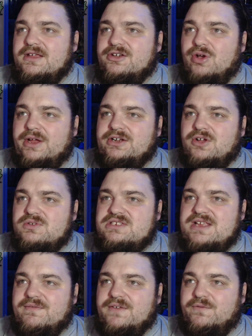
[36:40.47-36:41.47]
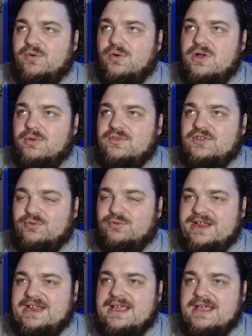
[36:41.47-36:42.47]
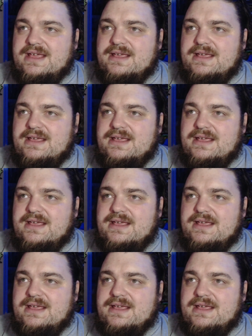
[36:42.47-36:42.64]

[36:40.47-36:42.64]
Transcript: 9 goals 7 to 4 goals 3,